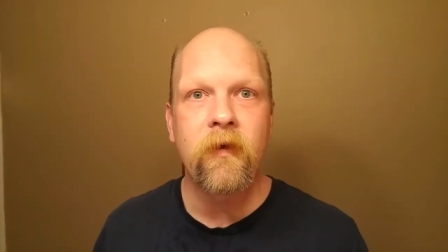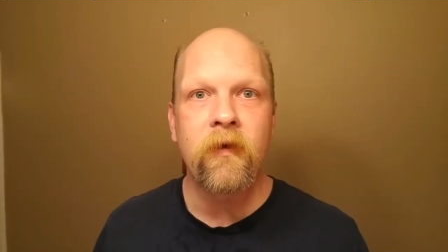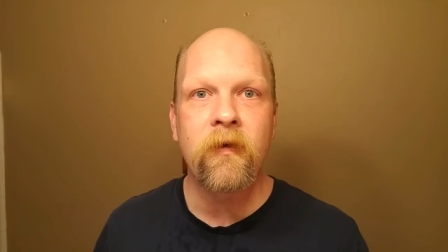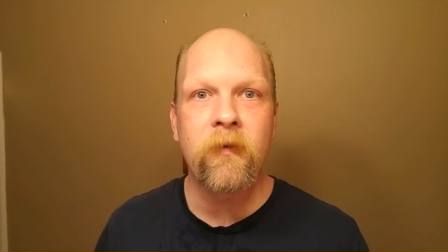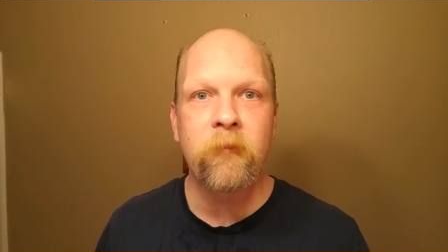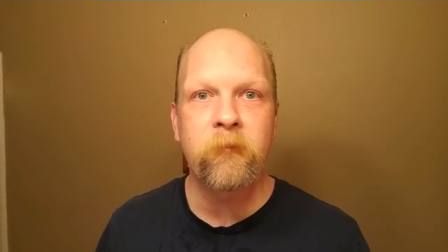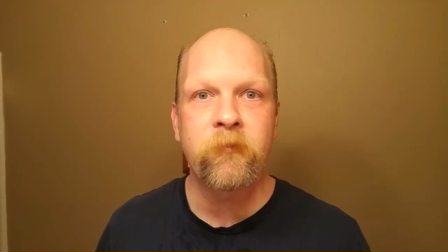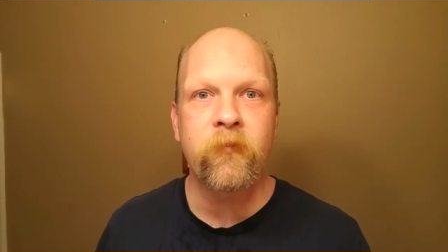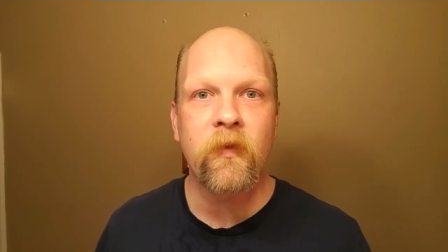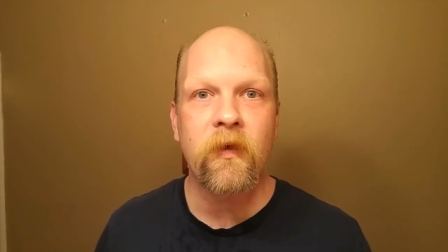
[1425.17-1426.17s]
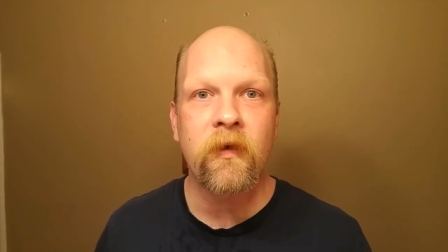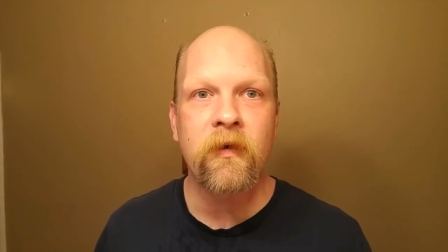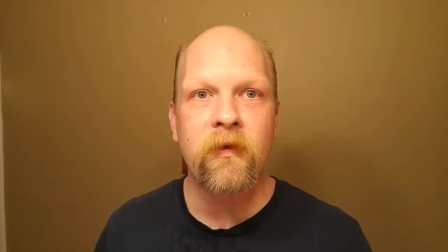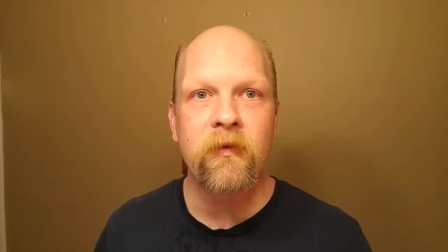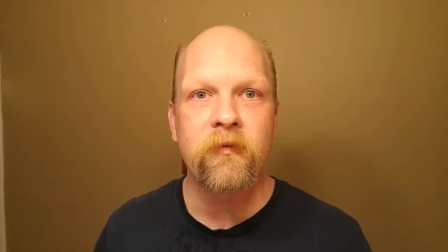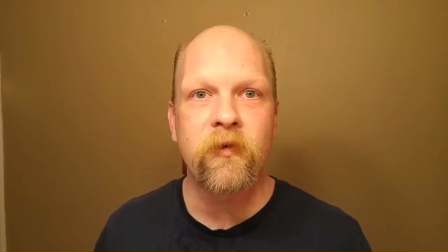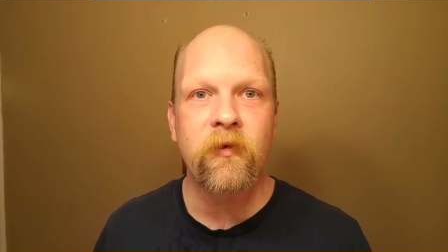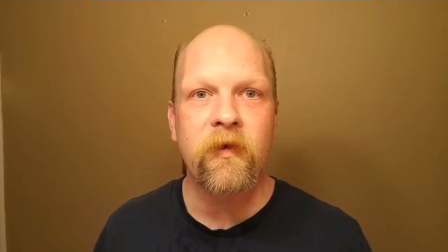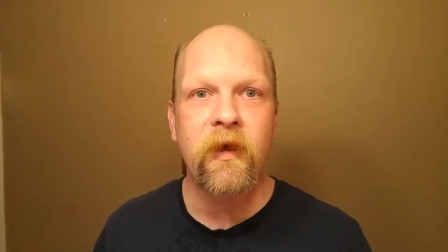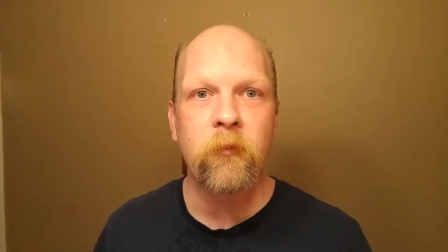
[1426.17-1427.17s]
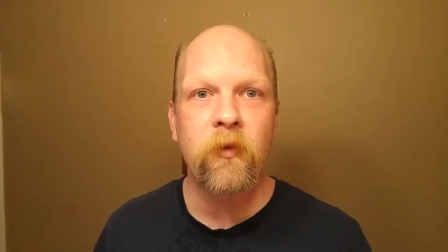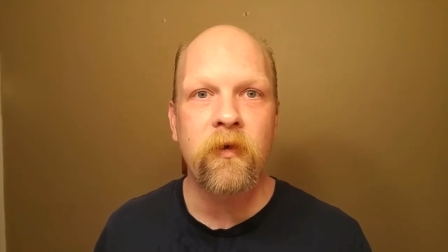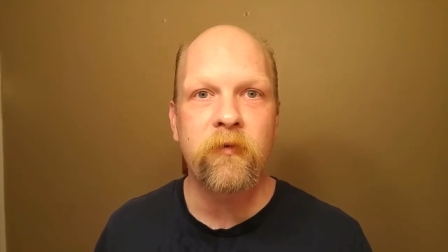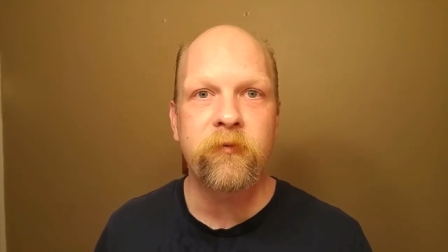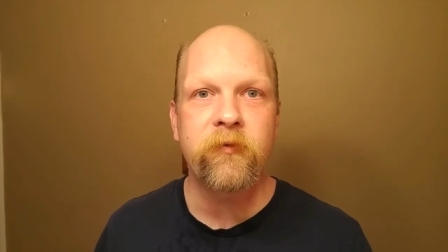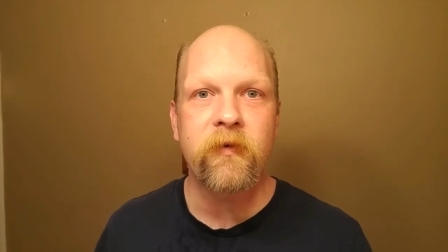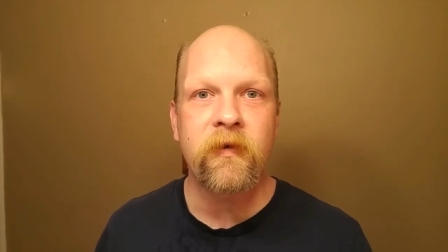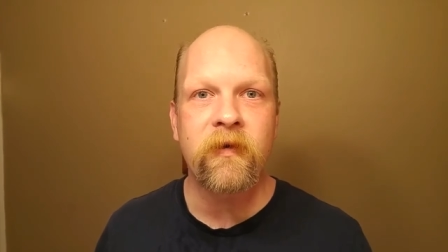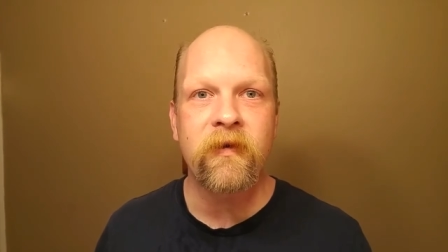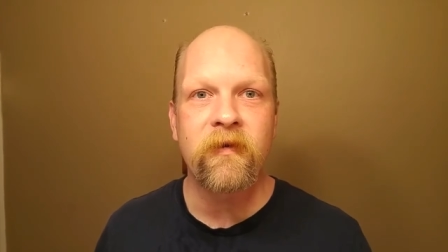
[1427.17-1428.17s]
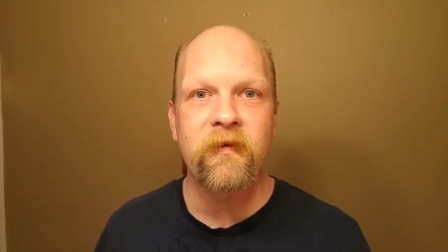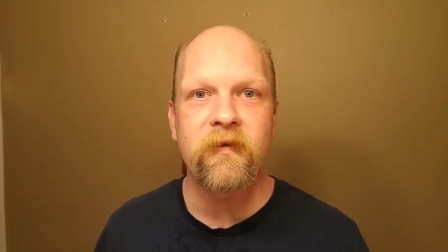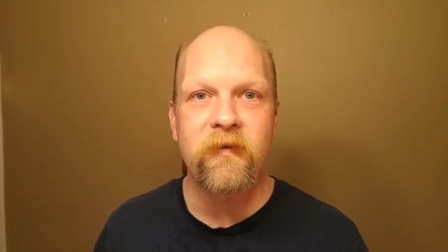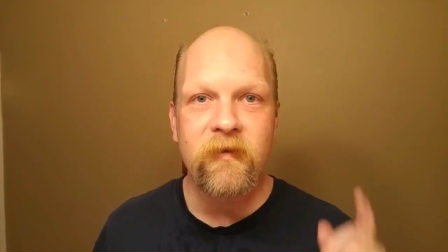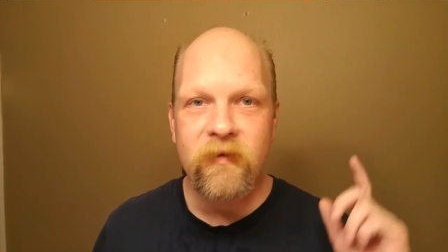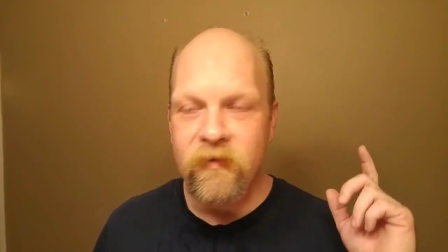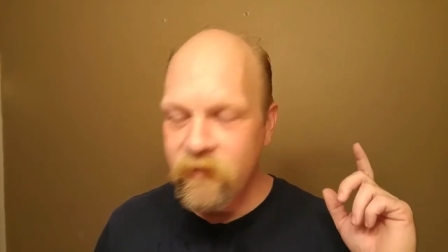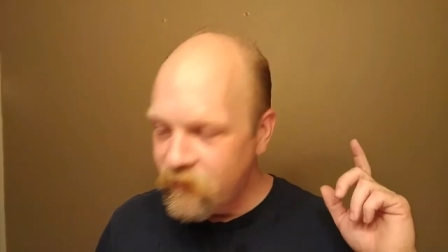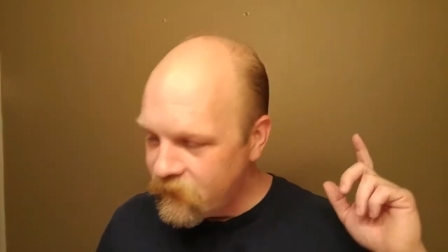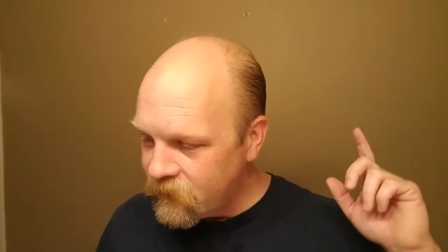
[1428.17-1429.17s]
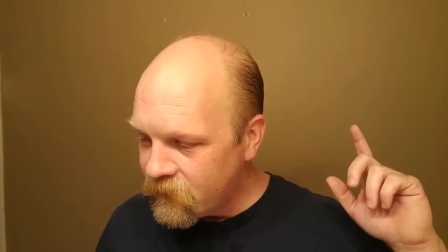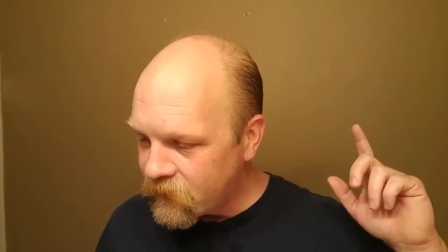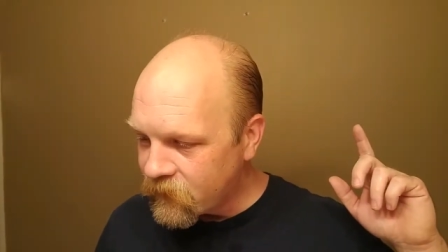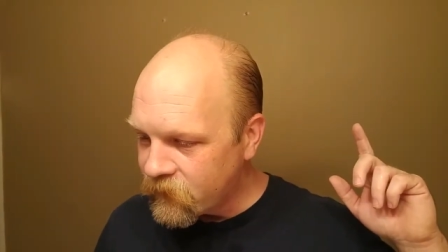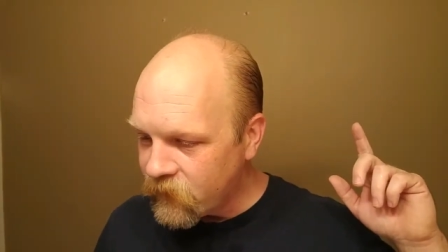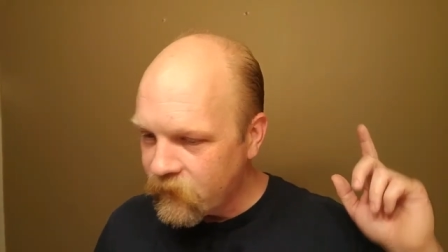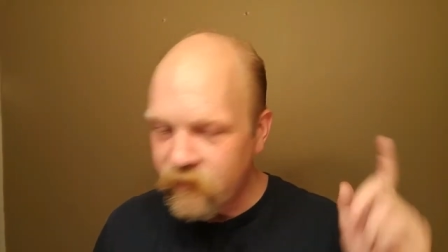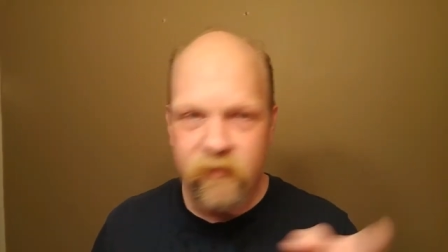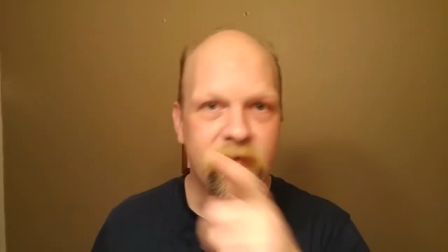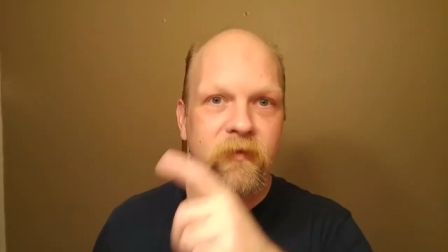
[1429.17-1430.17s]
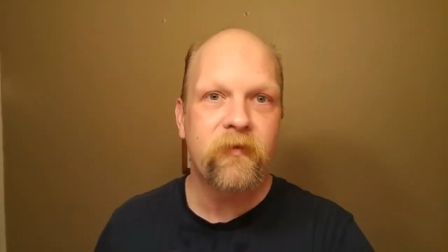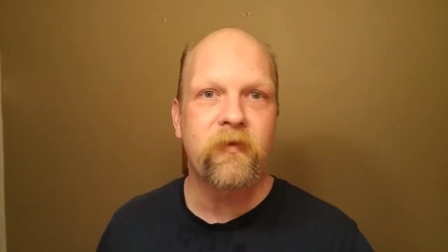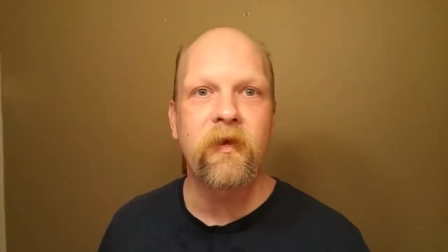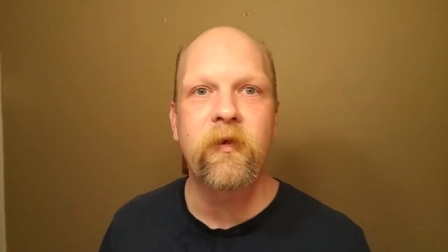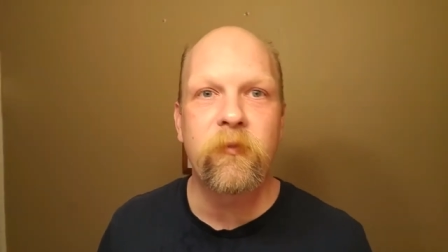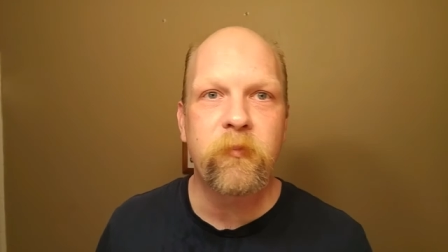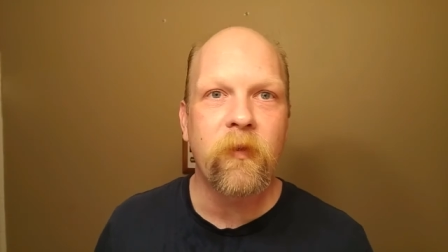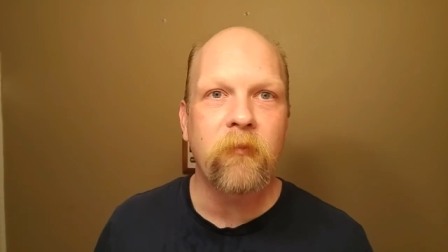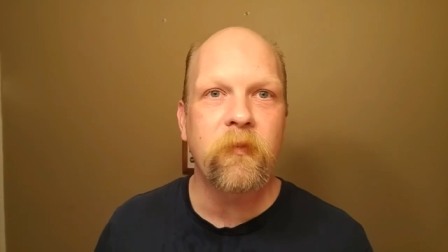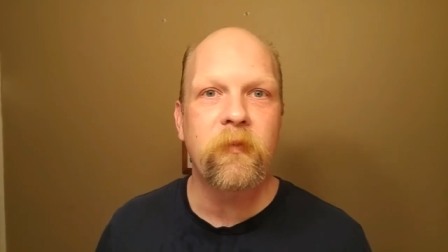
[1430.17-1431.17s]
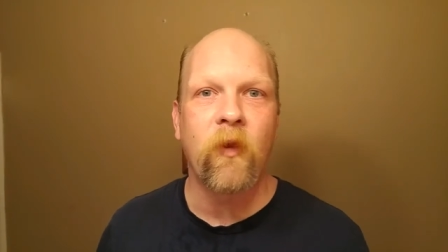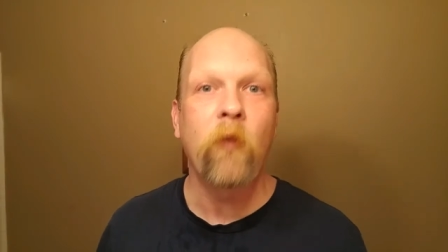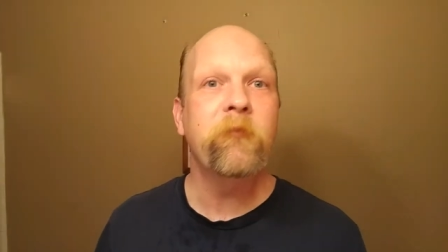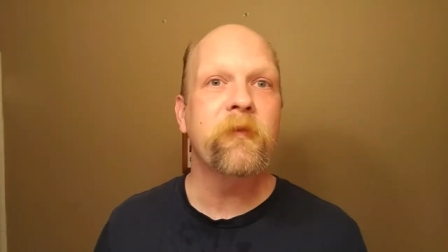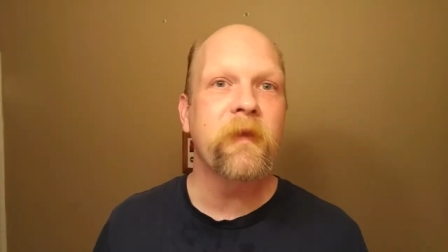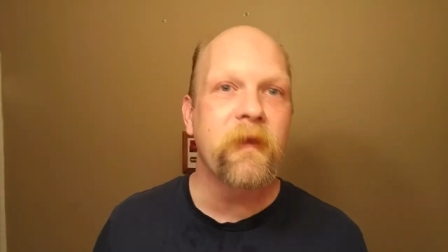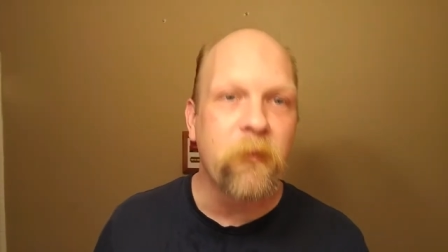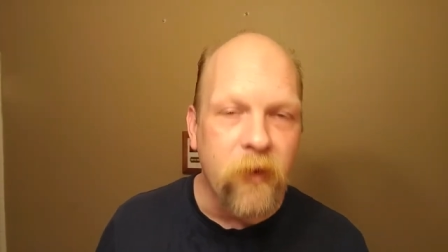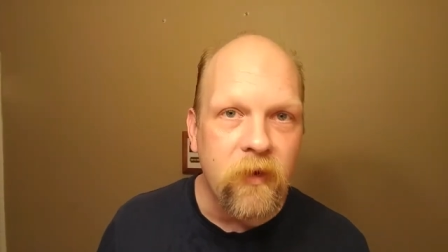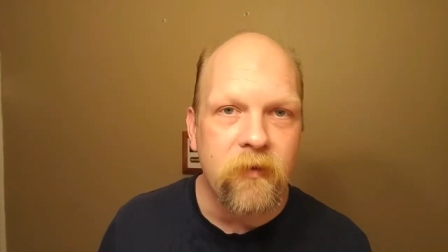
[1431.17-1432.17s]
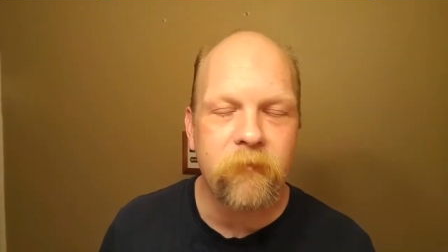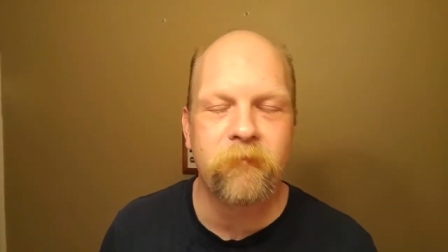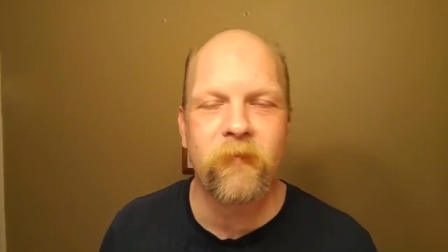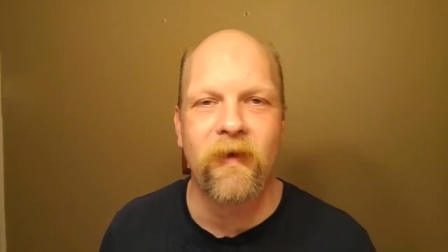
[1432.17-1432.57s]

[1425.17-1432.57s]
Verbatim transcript: Um, I'll turn the camera off. I'll, like I said, see you probably, hopefully in a minute